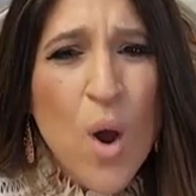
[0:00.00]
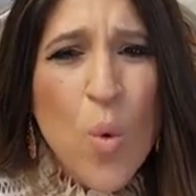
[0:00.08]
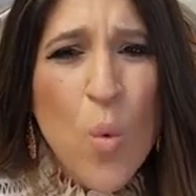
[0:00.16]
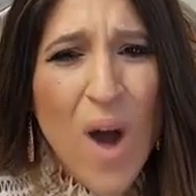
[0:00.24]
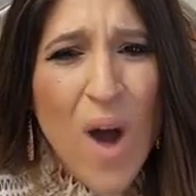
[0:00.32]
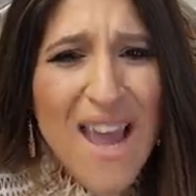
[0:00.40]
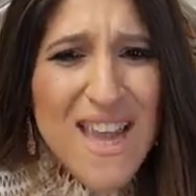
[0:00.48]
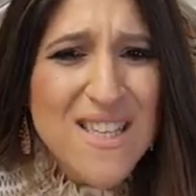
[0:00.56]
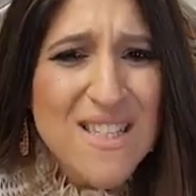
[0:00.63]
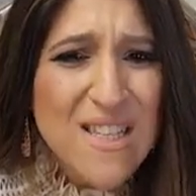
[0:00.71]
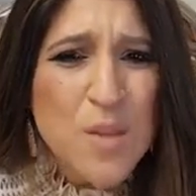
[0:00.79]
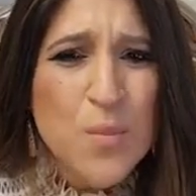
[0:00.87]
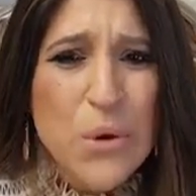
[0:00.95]
why is
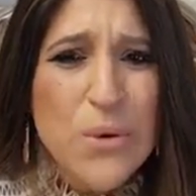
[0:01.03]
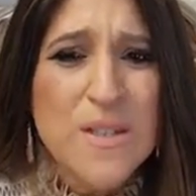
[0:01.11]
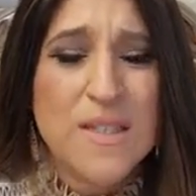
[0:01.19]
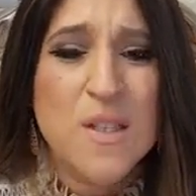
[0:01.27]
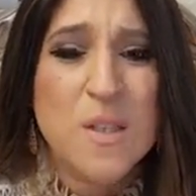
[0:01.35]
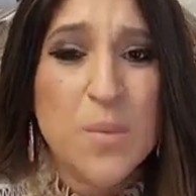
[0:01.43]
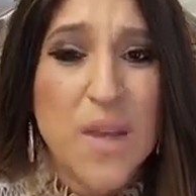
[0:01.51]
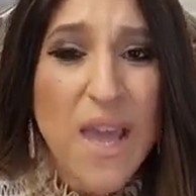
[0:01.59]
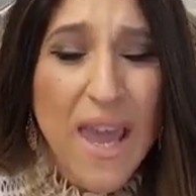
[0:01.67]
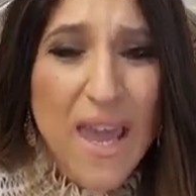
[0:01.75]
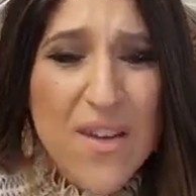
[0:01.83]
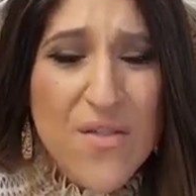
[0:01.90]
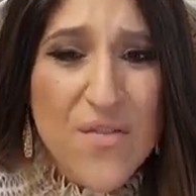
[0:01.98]
this person's
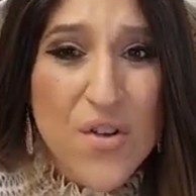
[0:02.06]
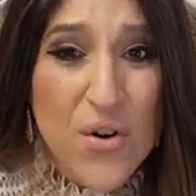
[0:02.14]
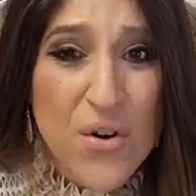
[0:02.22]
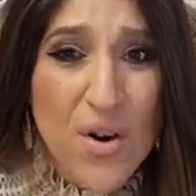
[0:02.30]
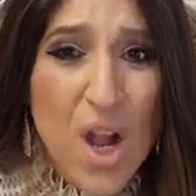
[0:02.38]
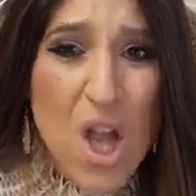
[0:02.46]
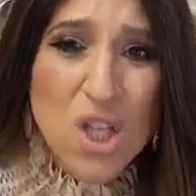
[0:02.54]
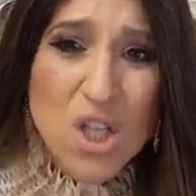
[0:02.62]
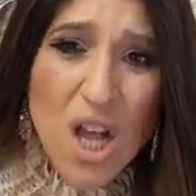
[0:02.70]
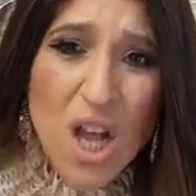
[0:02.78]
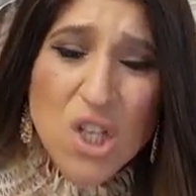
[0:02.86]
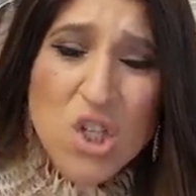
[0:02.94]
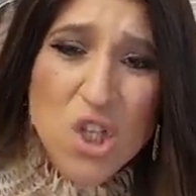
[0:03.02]
behavior
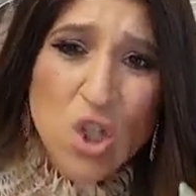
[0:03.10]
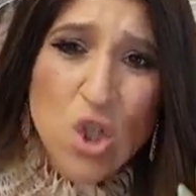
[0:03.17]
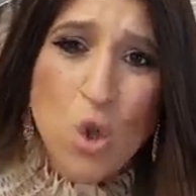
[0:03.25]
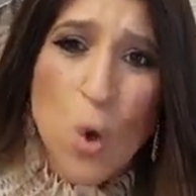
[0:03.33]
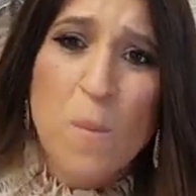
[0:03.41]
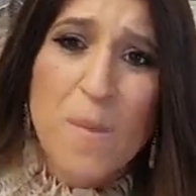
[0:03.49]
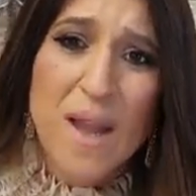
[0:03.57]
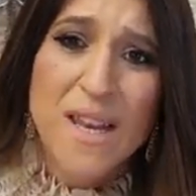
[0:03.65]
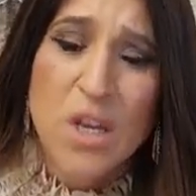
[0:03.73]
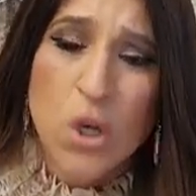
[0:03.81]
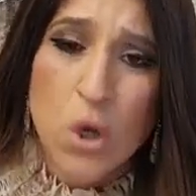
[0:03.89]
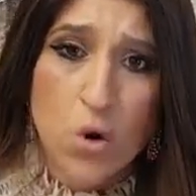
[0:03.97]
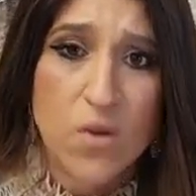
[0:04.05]
touching so many
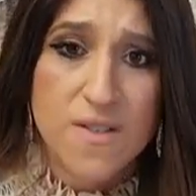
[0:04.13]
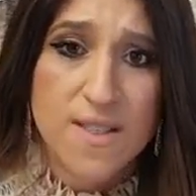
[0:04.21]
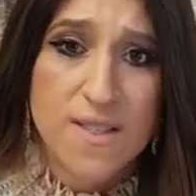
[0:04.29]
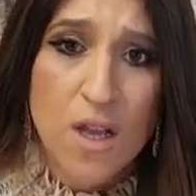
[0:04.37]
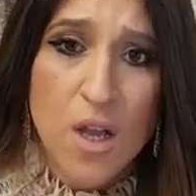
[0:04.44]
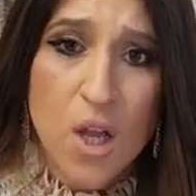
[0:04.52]
nerves?